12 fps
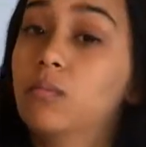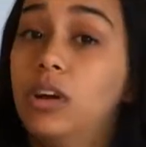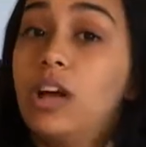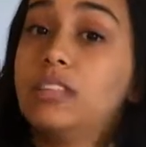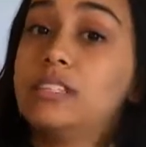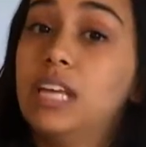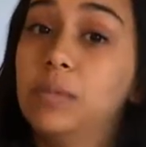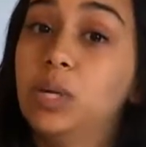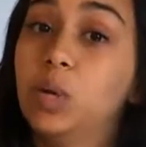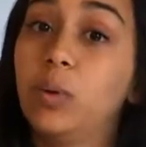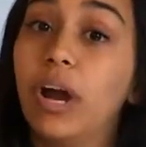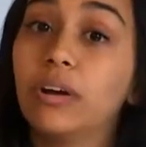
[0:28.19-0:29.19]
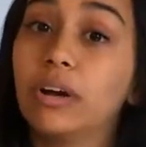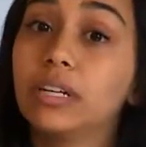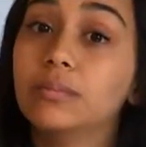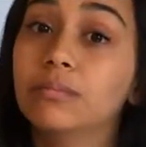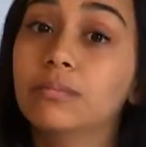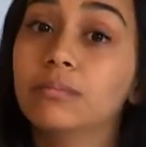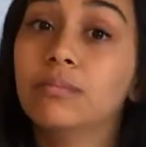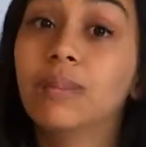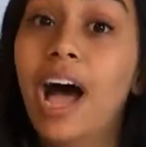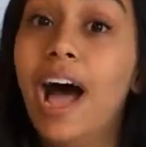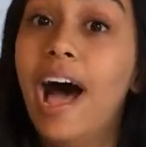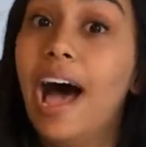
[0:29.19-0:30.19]
We're not the same little brown girl.
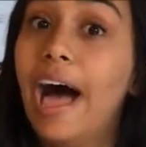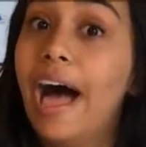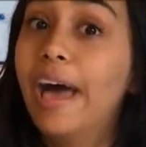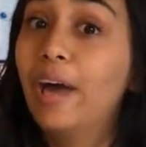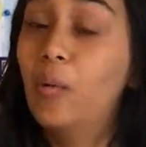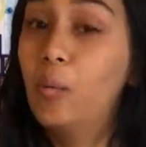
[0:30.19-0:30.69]
I